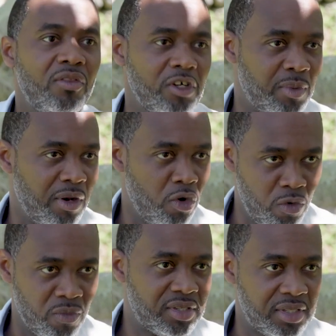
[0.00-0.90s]
There's been
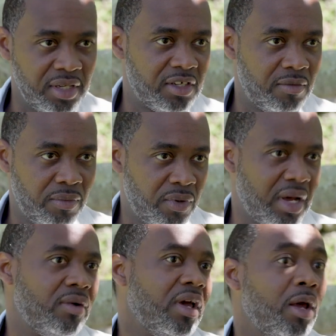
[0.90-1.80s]
numerous things that have been
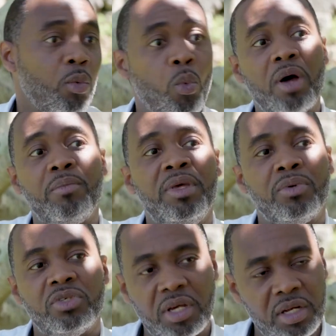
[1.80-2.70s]
put out, and they want
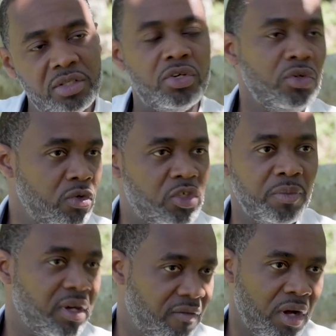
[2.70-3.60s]
people to continue
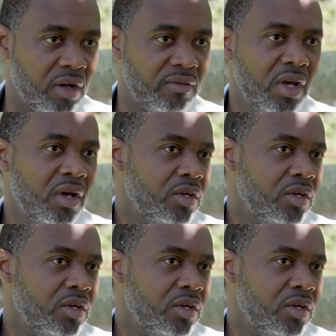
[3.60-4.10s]
to be involved.